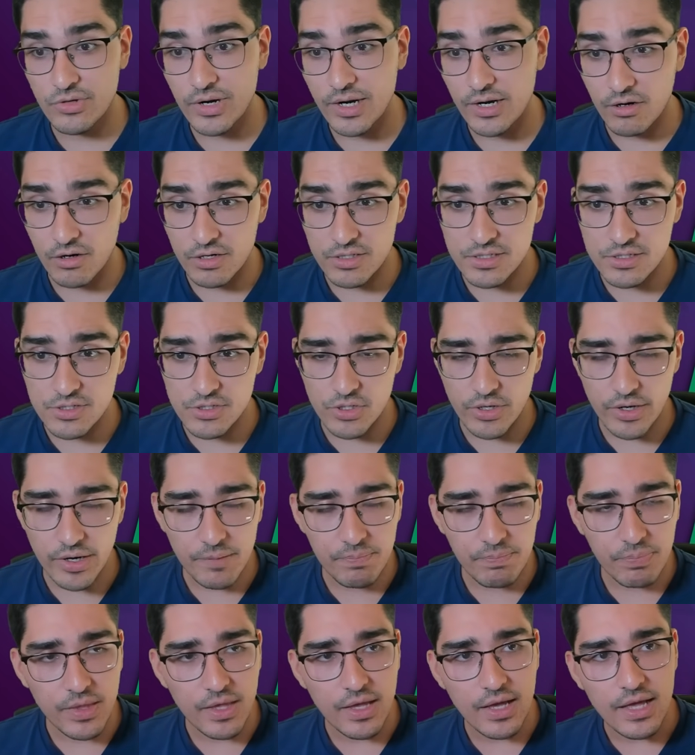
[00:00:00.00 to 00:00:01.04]
Larson, sorry.
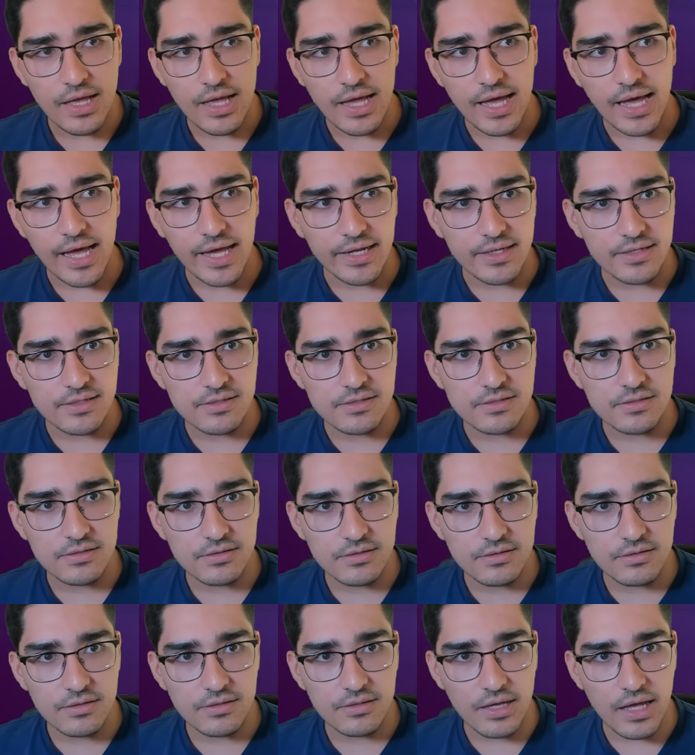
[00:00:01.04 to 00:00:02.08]
And
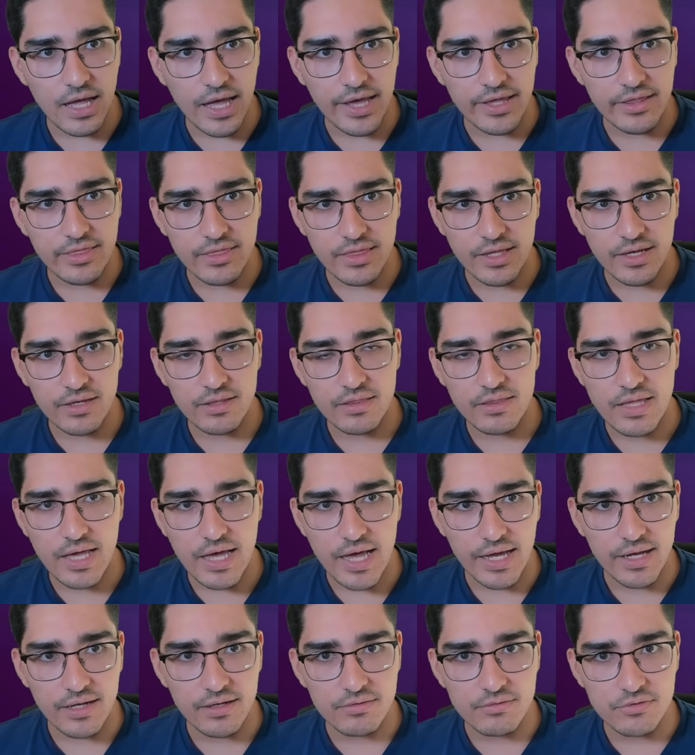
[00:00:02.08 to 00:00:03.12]
I think
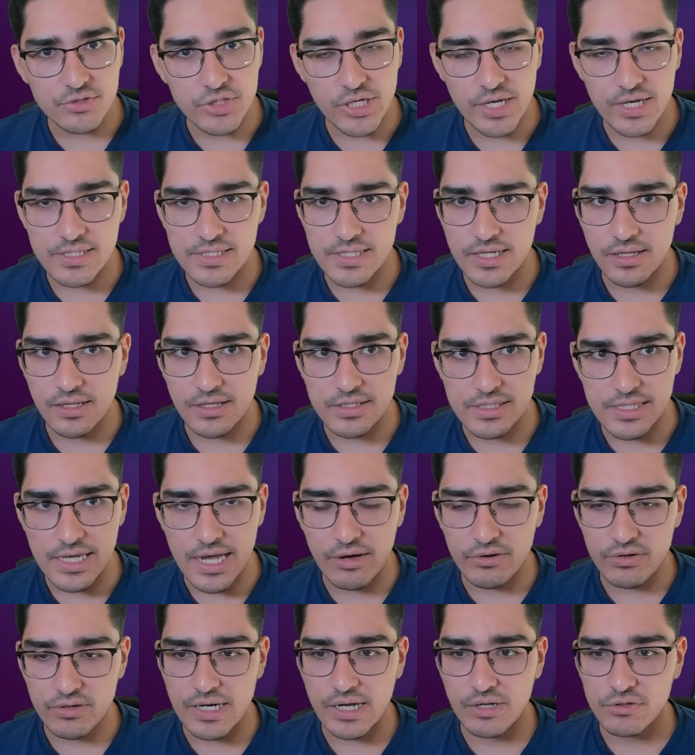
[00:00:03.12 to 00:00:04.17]
that JSL as the
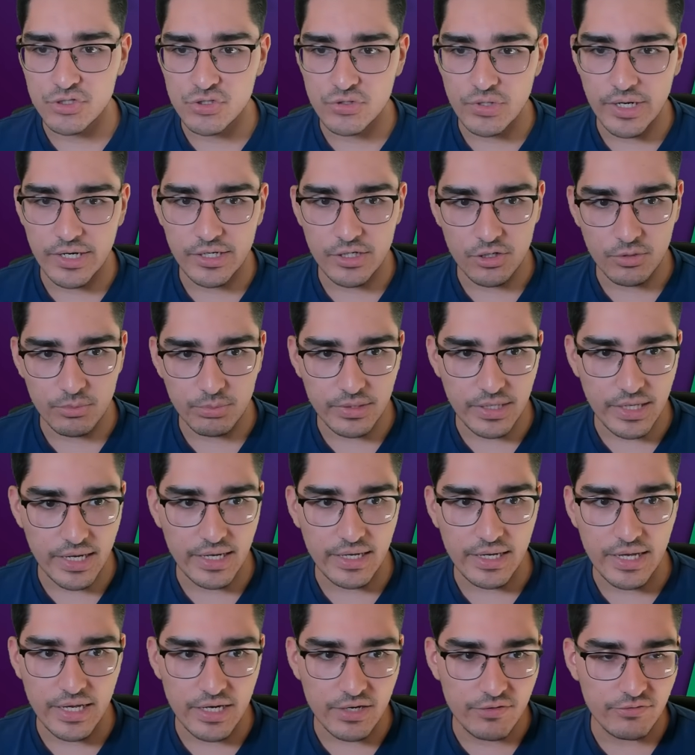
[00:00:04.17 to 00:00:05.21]
out and out striker
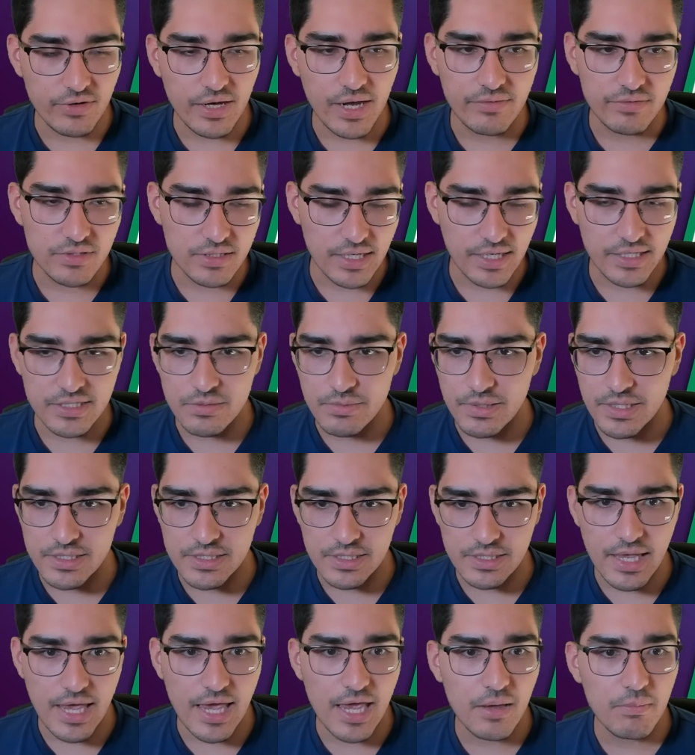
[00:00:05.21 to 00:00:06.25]
playing 85 to 90 minutes a
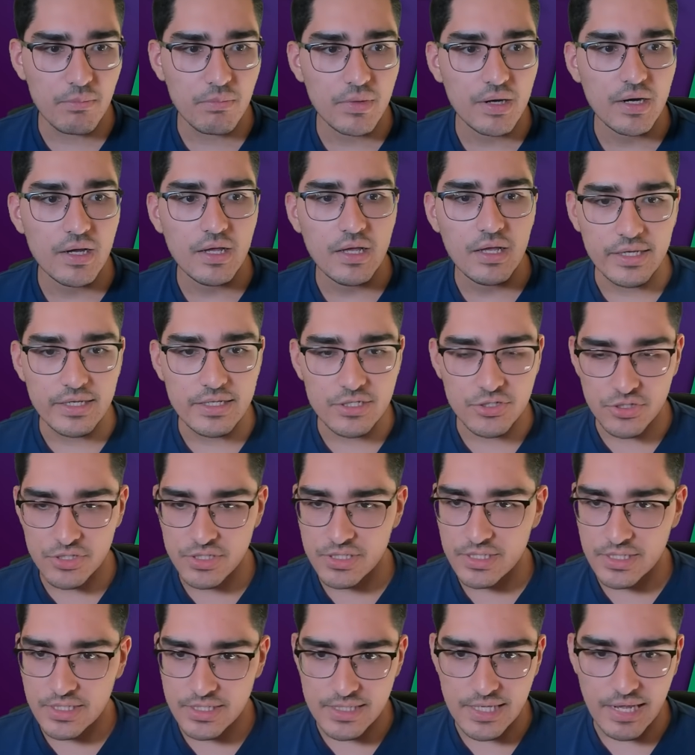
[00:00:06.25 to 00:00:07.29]
game is just
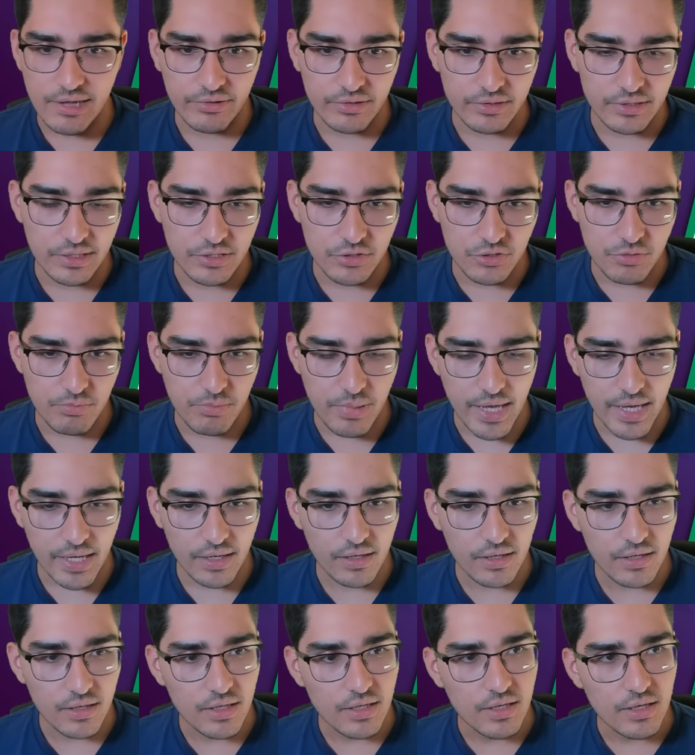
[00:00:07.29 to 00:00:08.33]
an astoundingly good
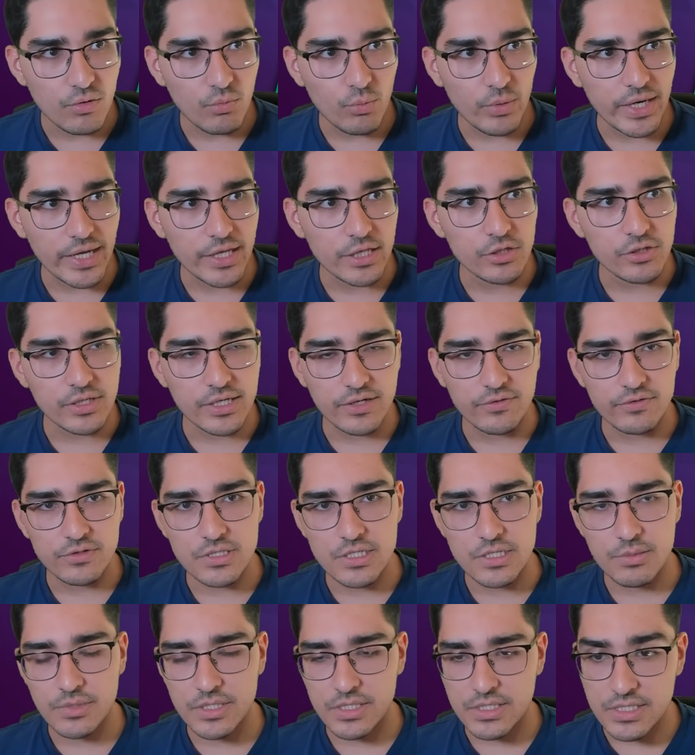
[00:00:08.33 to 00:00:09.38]
pick. When I look at
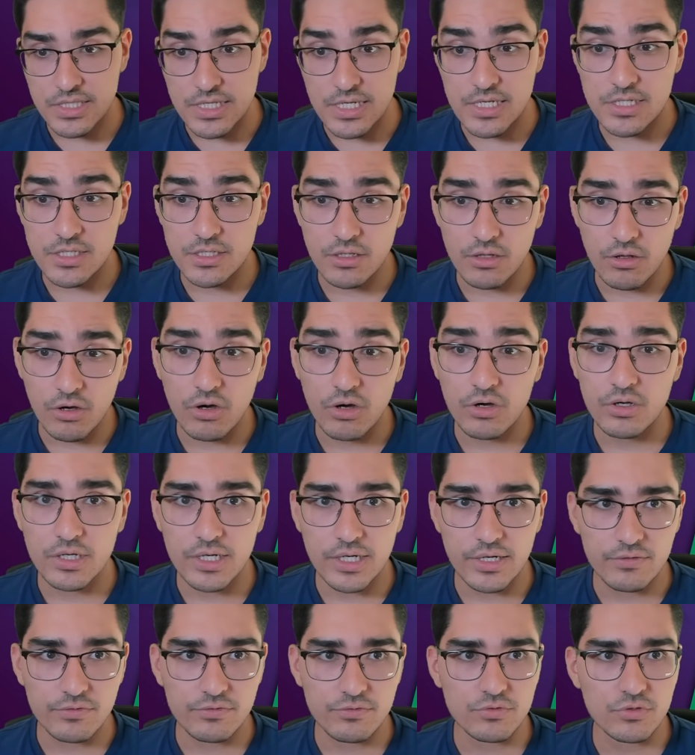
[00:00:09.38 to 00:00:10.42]
some of the season long
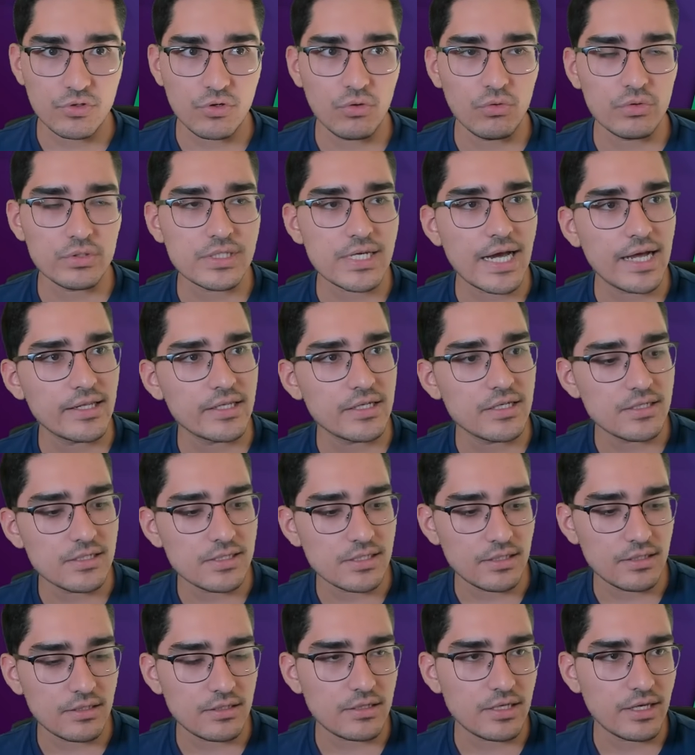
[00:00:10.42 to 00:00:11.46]
kind of goal tallies,
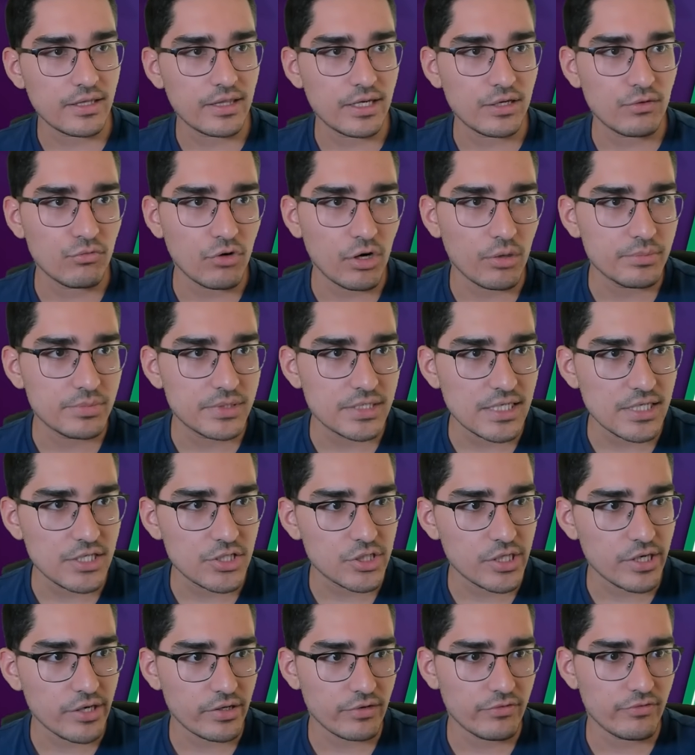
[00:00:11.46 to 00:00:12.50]
and I think Rob T
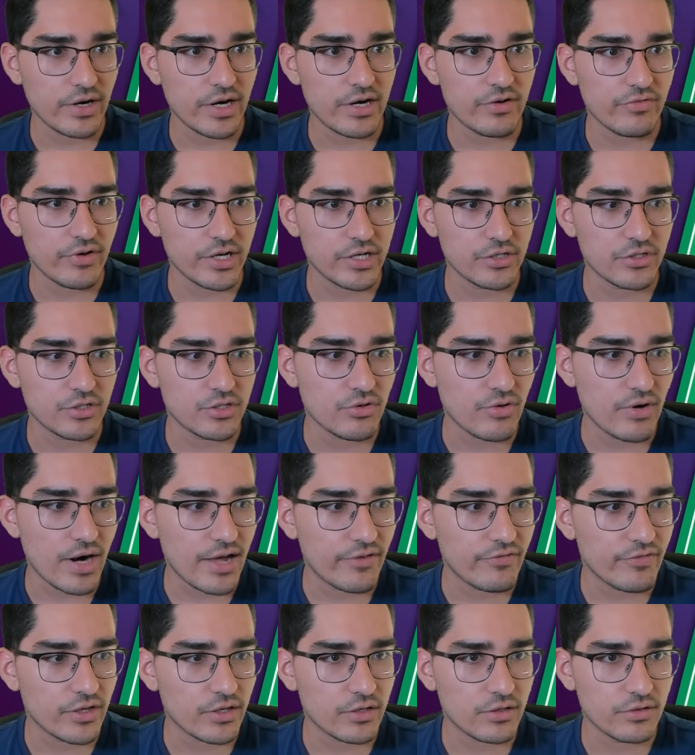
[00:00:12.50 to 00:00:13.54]
shared a very, very good
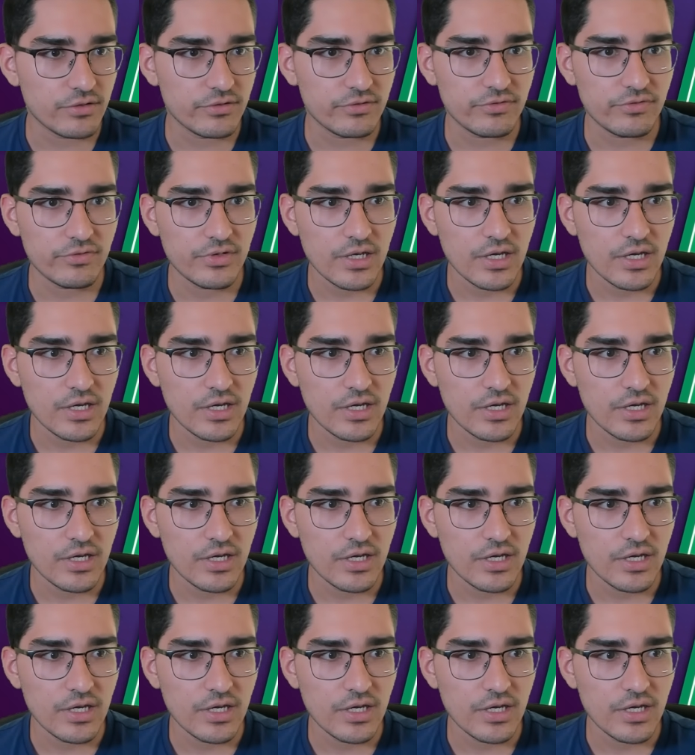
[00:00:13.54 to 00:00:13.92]
graphic of